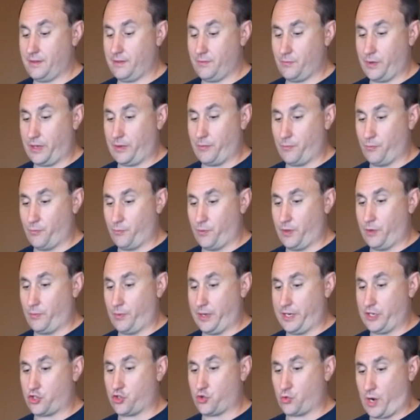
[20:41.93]
We
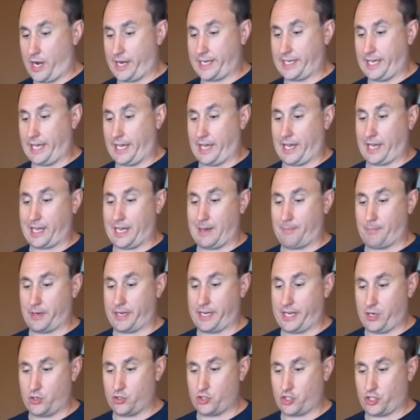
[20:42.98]
went trekking a couple
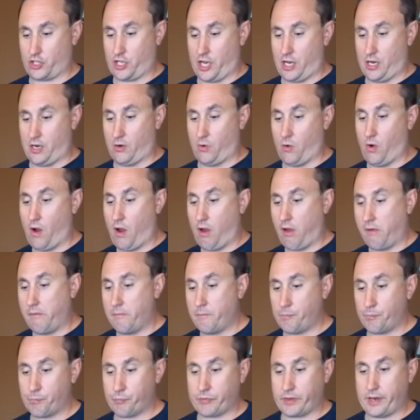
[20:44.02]
years ago
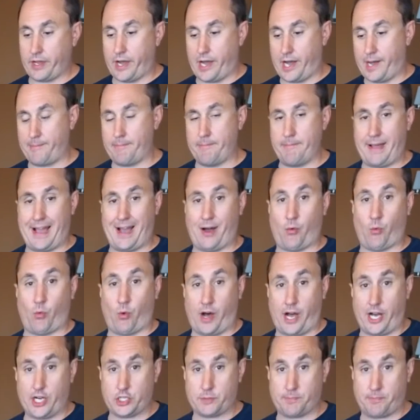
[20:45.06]
up Mount
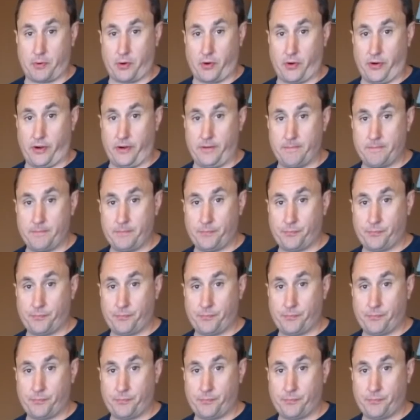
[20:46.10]
Washburn